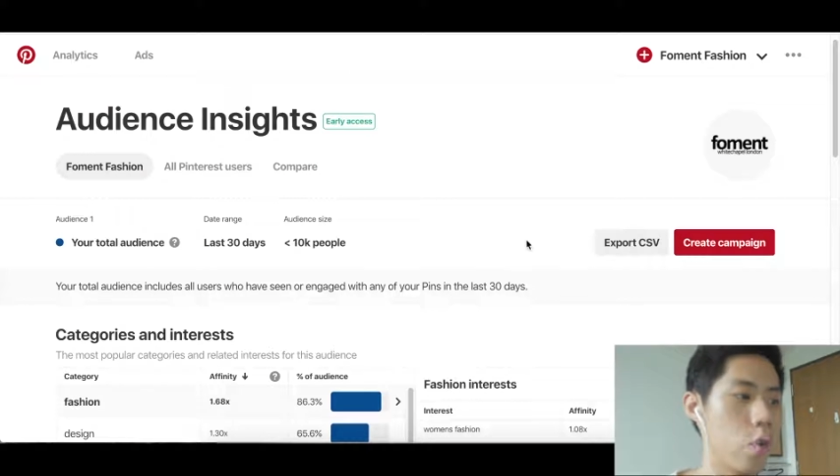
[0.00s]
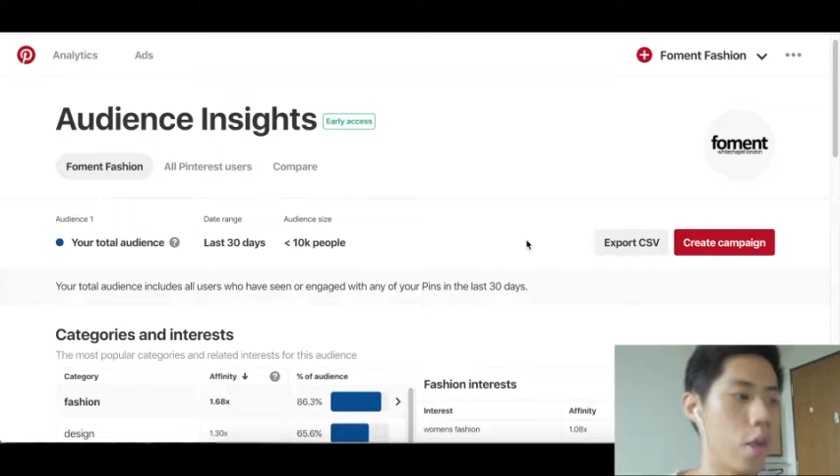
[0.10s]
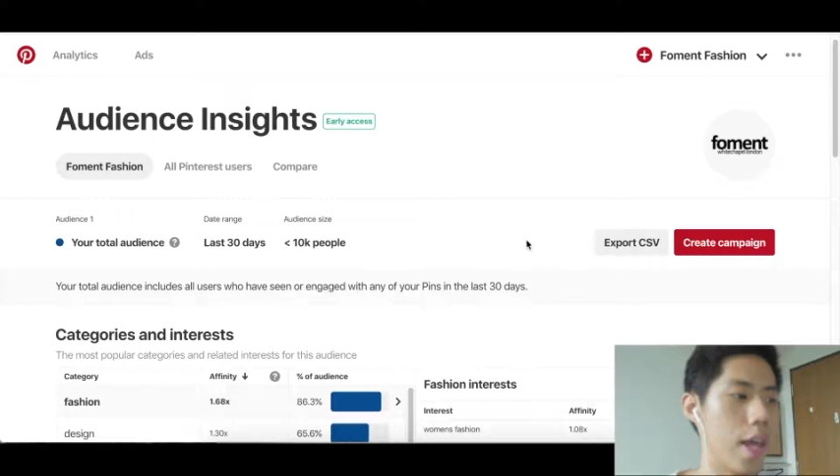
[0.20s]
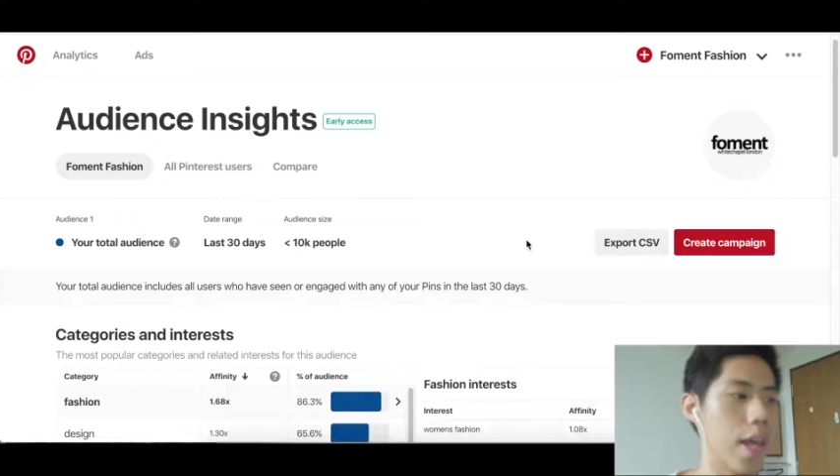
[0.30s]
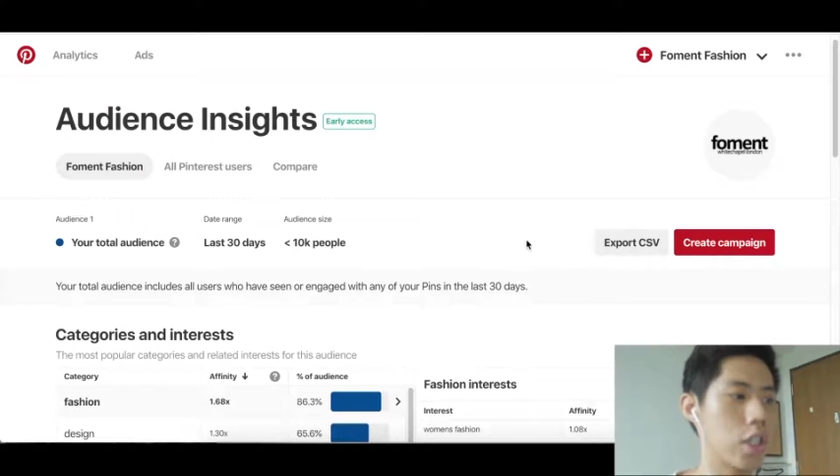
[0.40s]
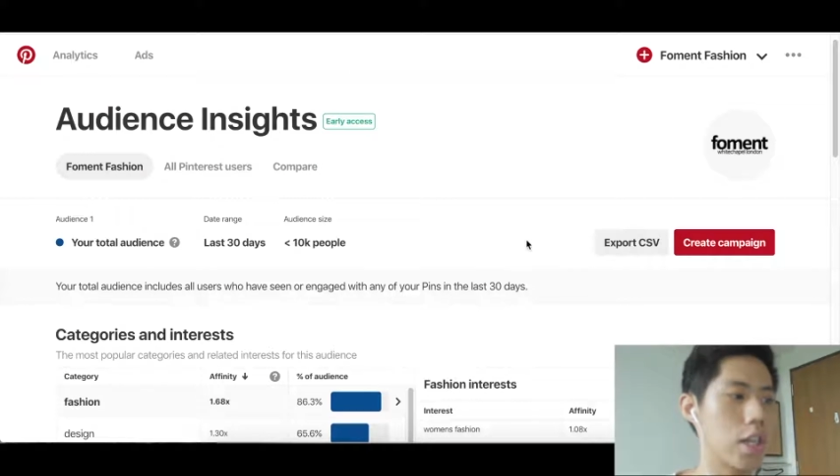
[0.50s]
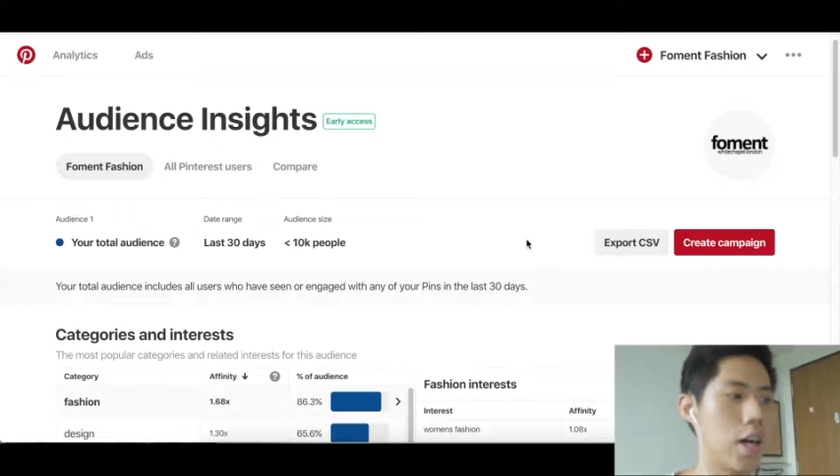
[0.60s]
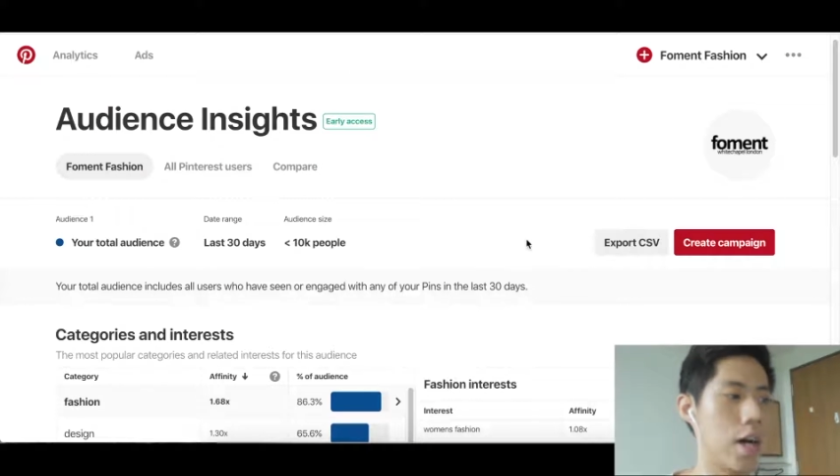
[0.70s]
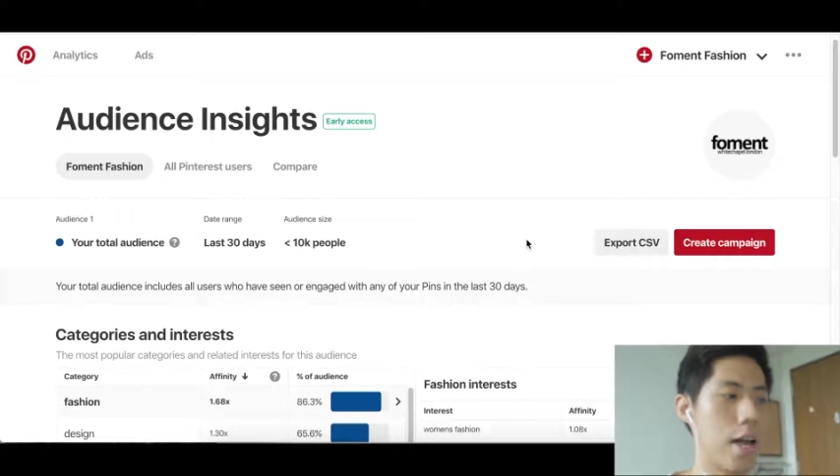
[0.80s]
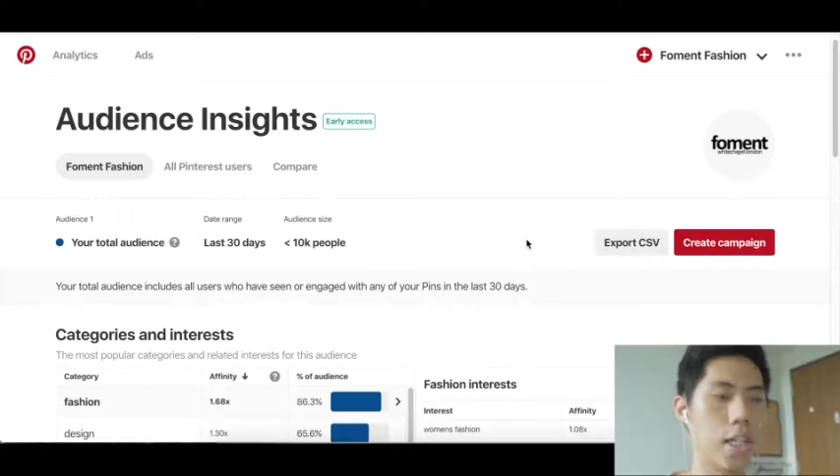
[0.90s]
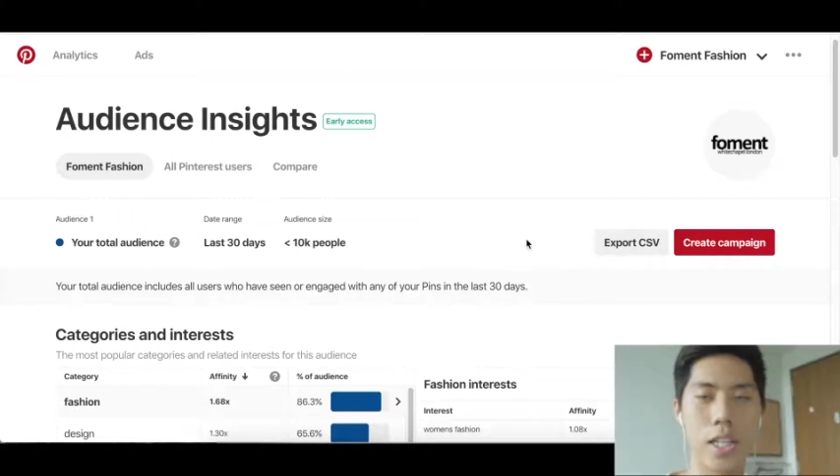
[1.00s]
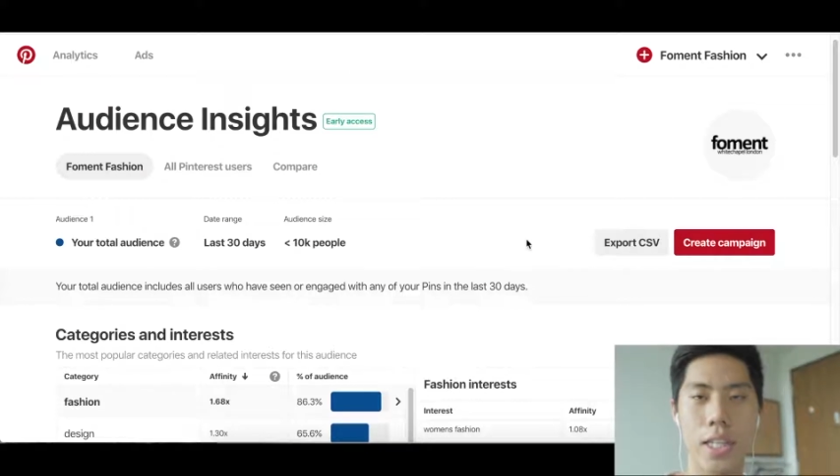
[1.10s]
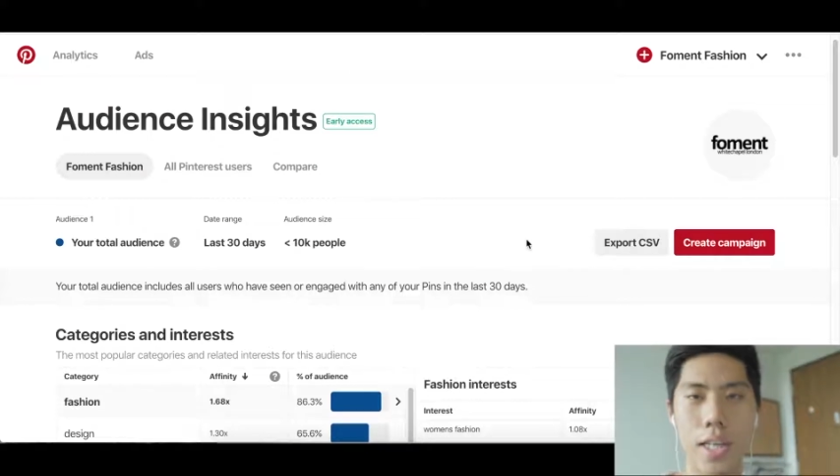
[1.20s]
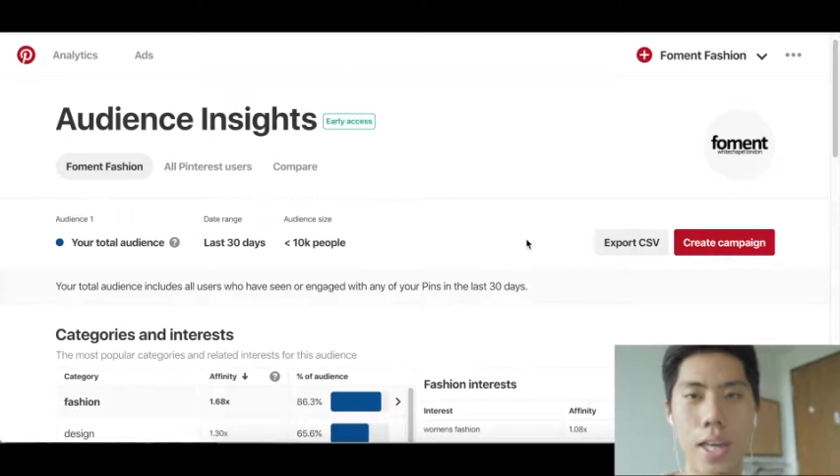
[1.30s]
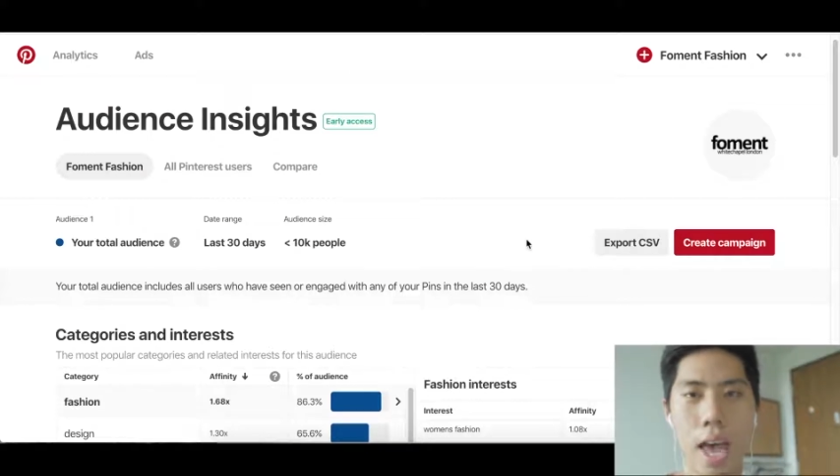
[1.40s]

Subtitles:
you can actually